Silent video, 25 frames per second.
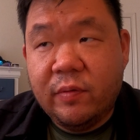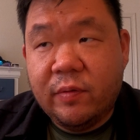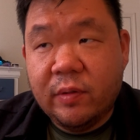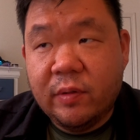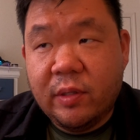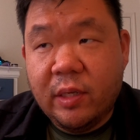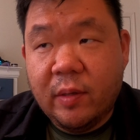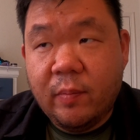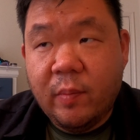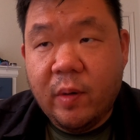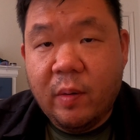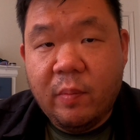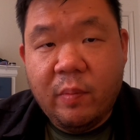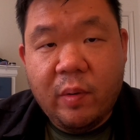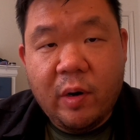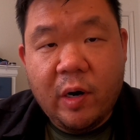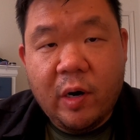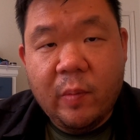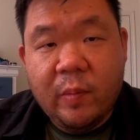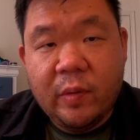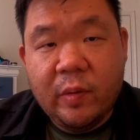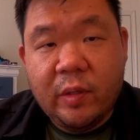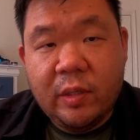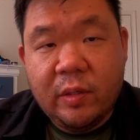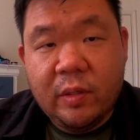thing about
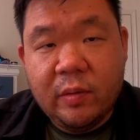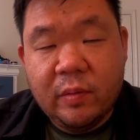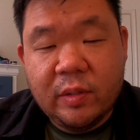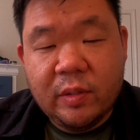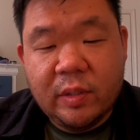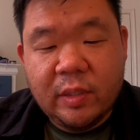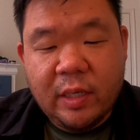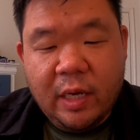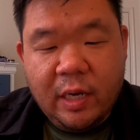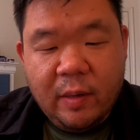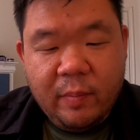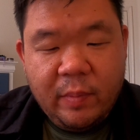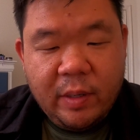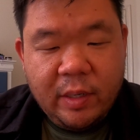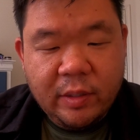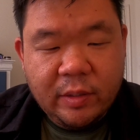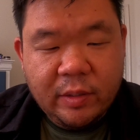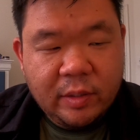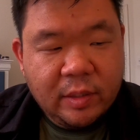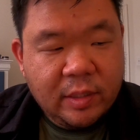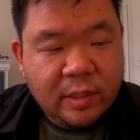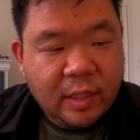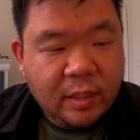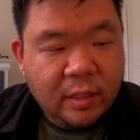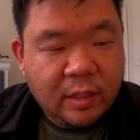barbecue. It's not about just
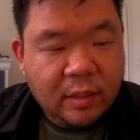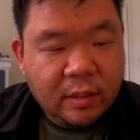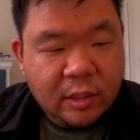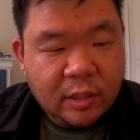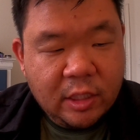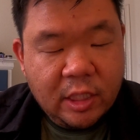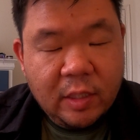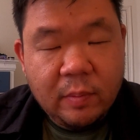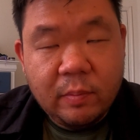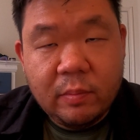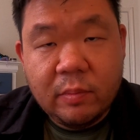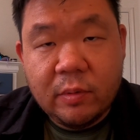taking cheap